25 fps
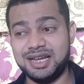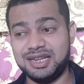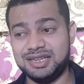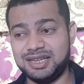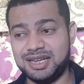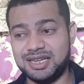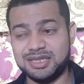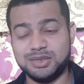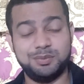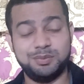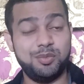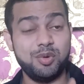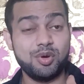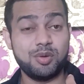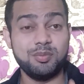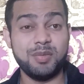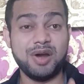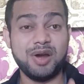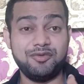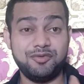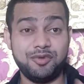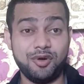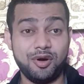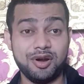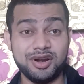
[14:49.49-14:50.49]
There's Book My
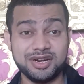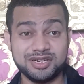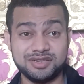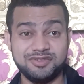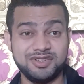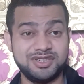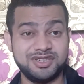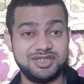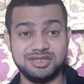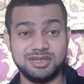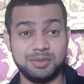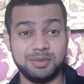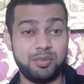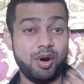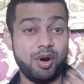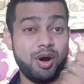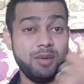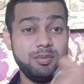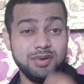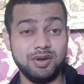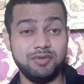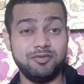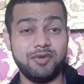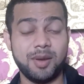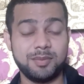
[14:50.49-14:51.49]
Forex, which is a
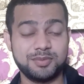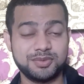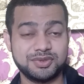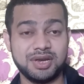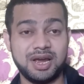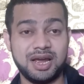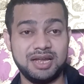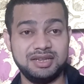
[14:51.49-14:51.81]
popular website,